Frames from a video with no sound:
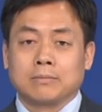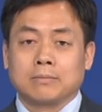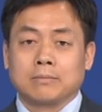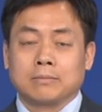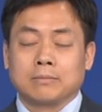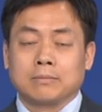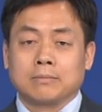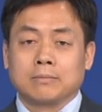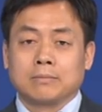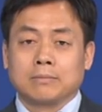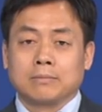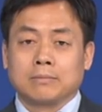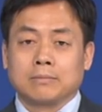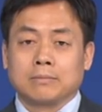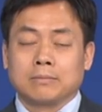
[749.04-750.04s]

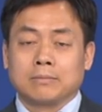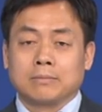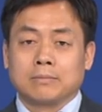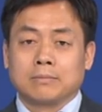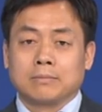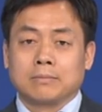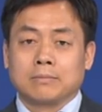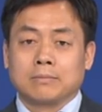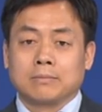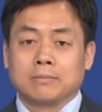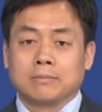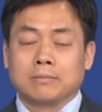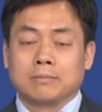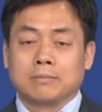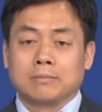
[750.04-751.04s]

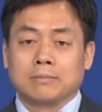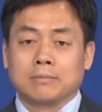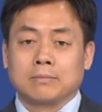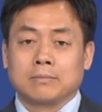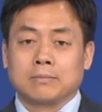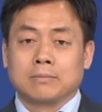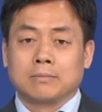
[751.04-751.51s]
(not speaking)